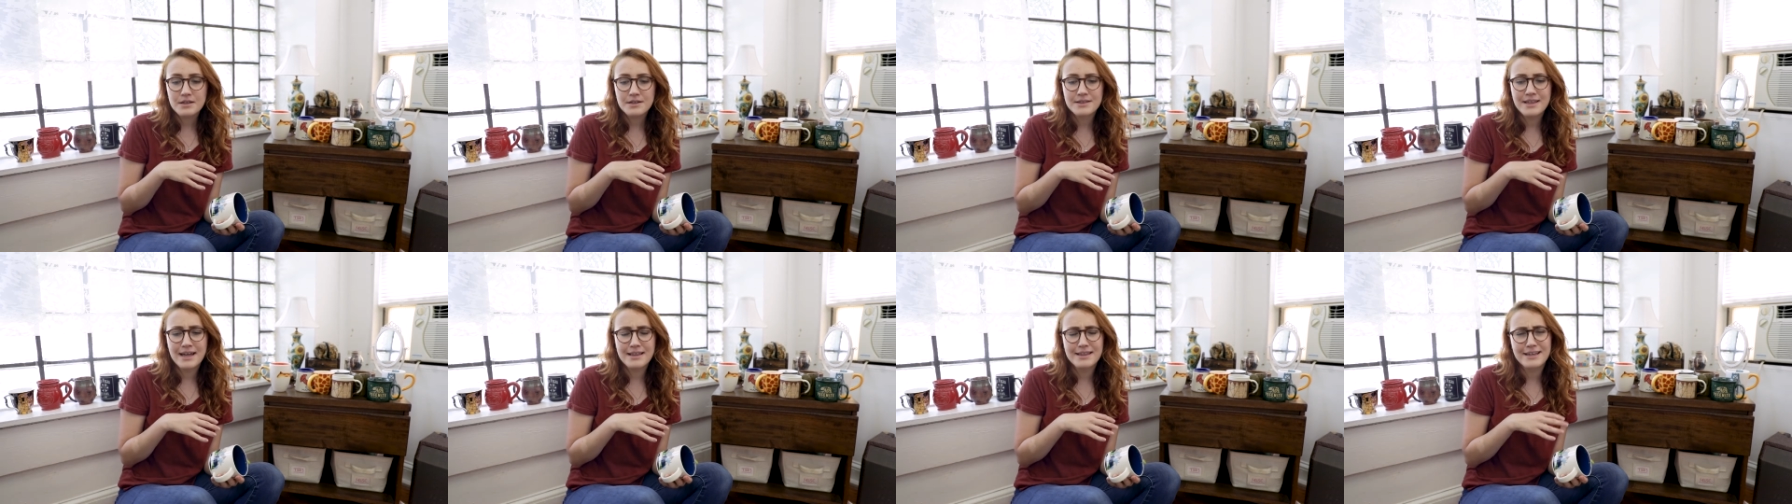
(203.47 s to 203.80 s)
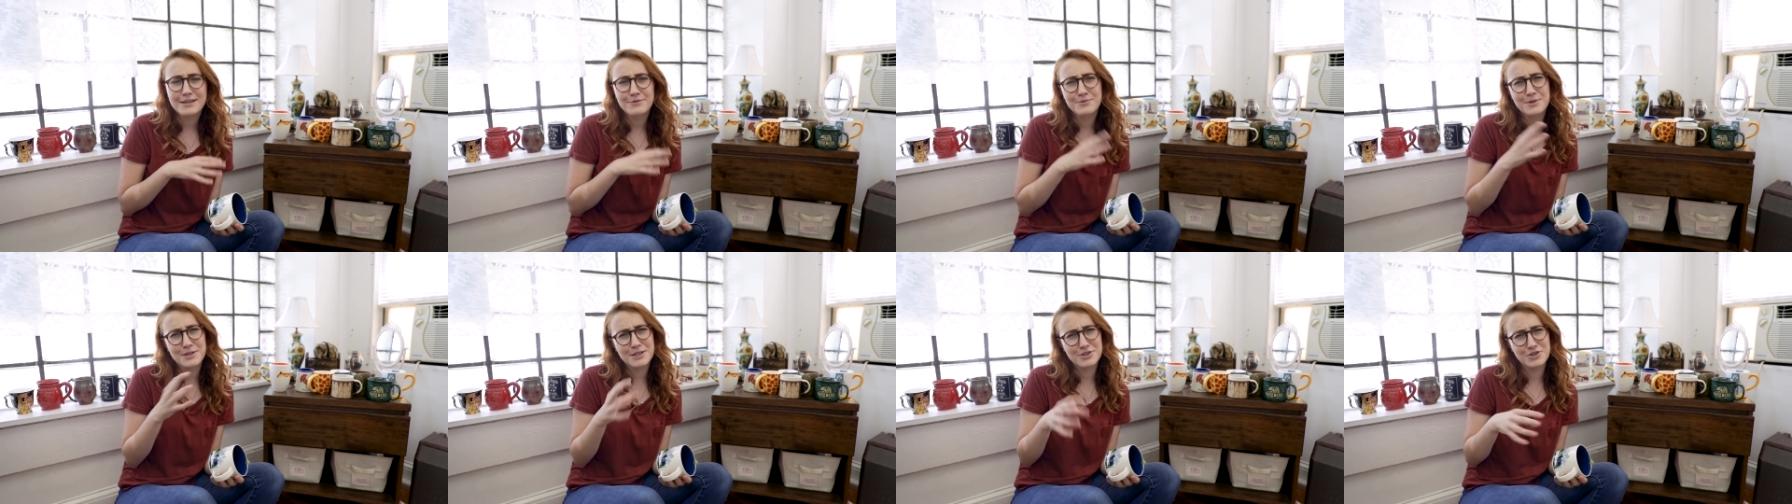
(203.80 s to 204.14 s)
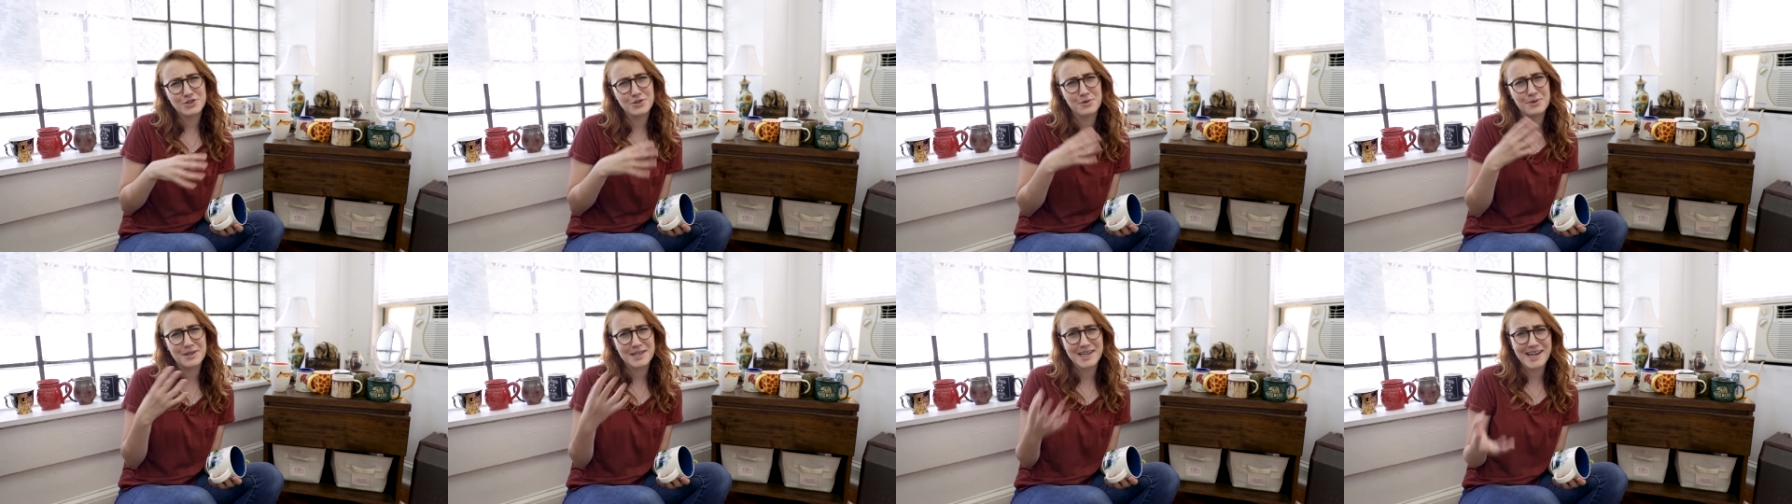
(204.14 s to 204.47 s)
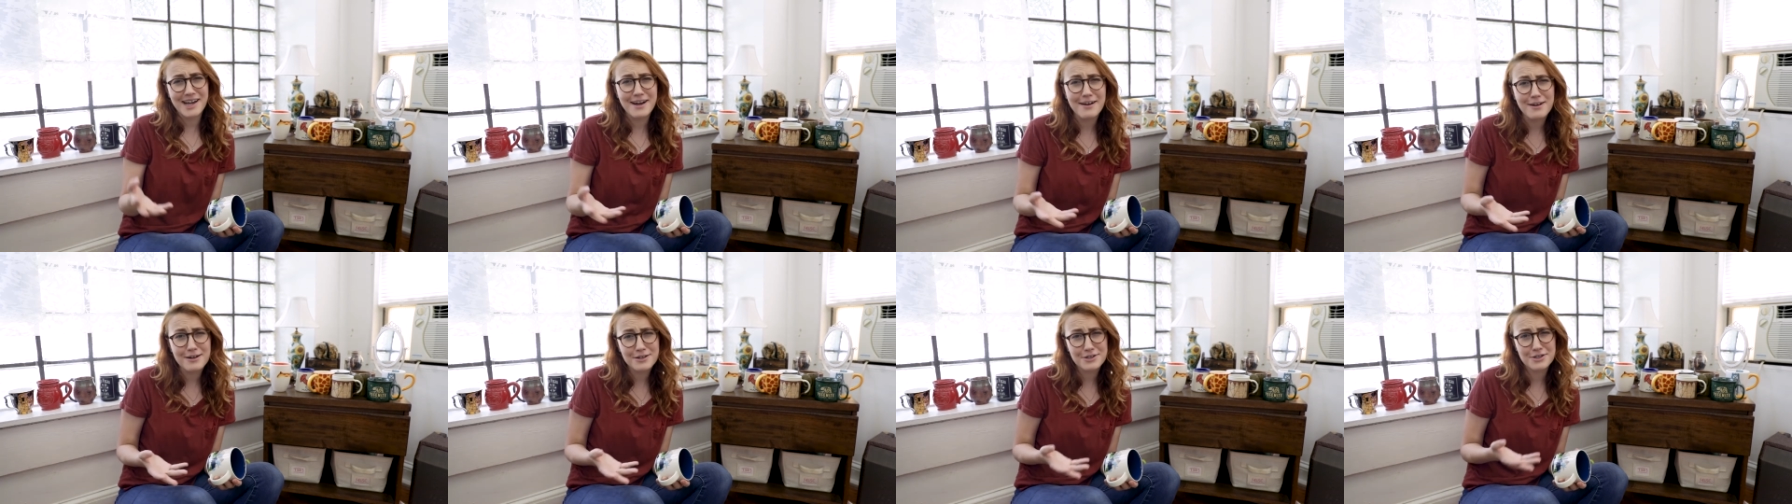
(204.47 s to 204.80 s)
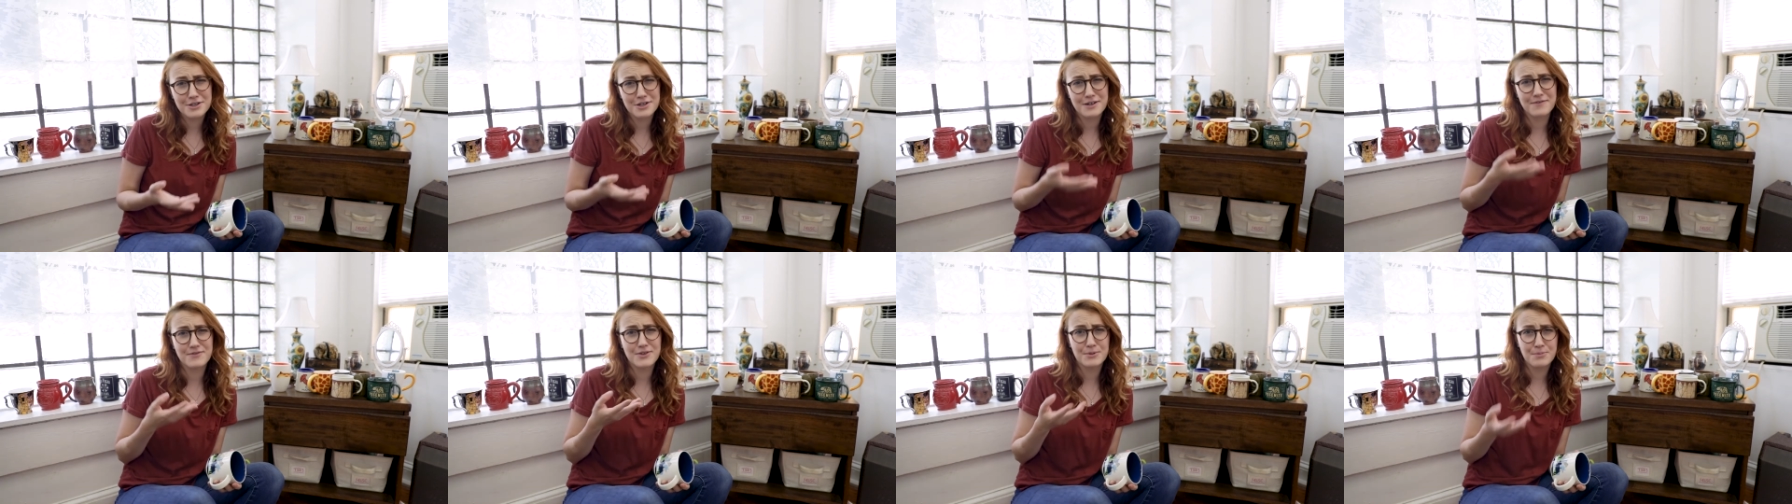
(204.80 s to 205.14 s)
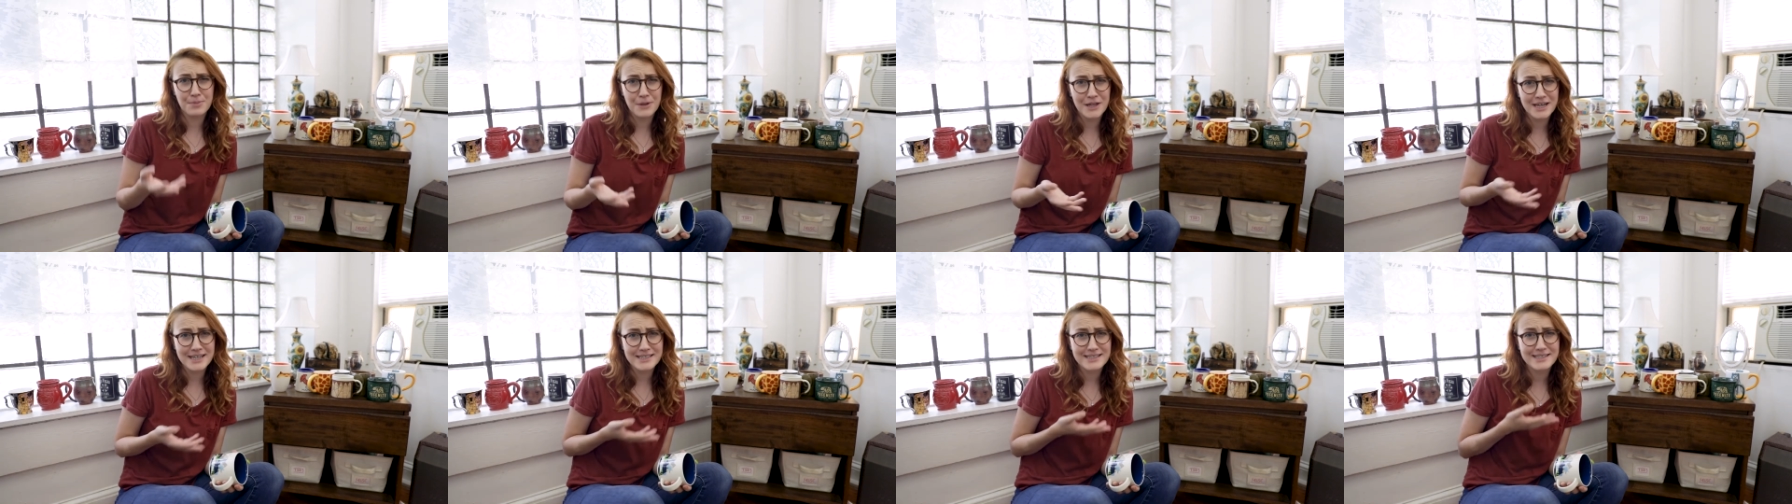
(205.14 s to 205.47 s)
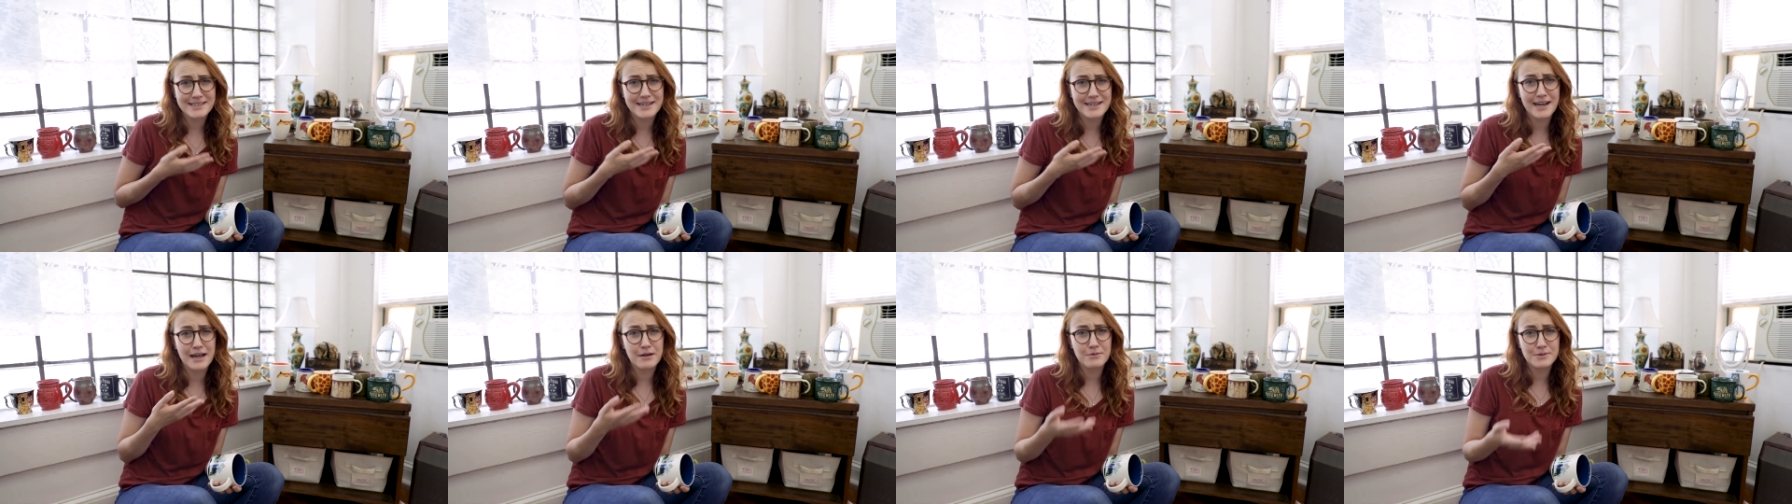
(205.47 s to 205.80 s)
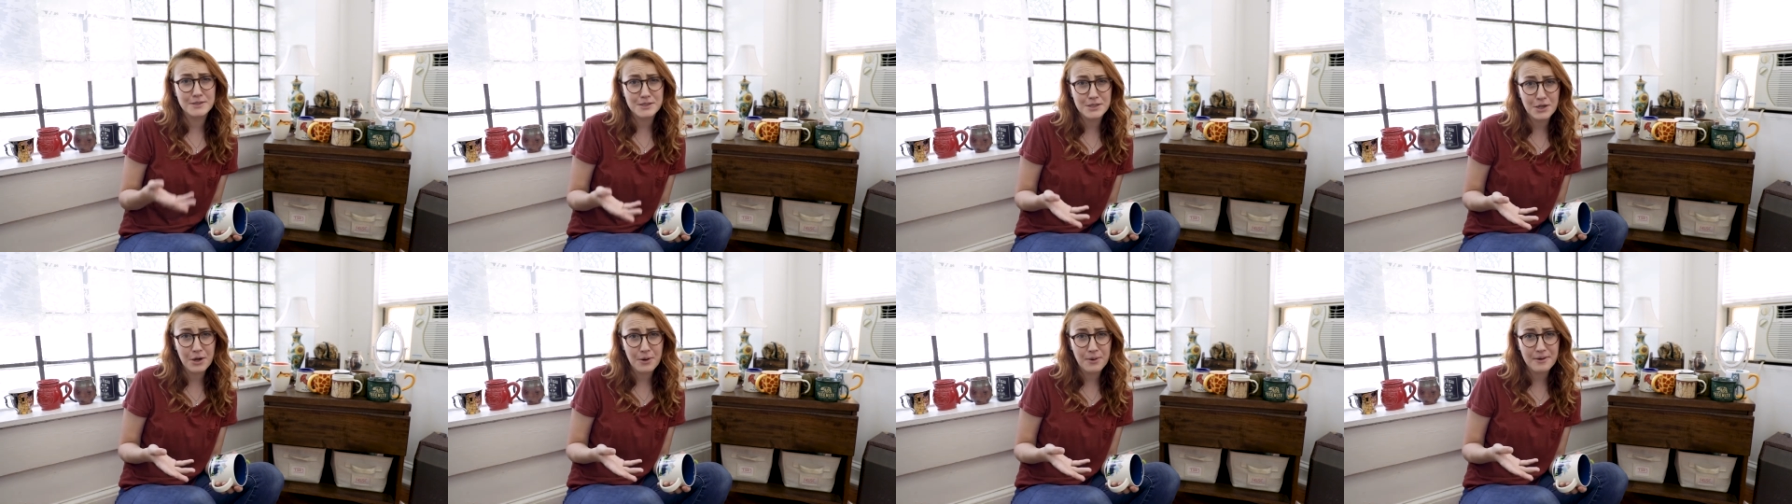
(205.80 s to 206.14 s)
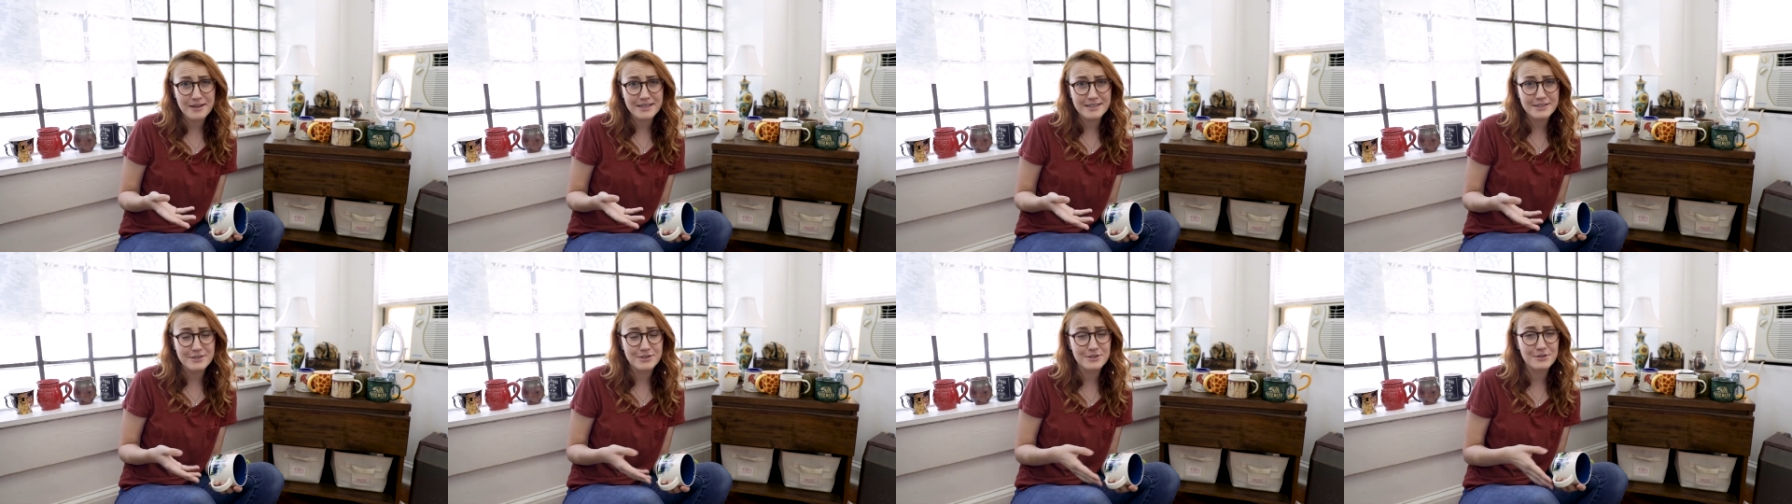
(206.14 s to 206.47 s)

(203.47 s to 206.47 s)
that like really showed the character of the place that I was going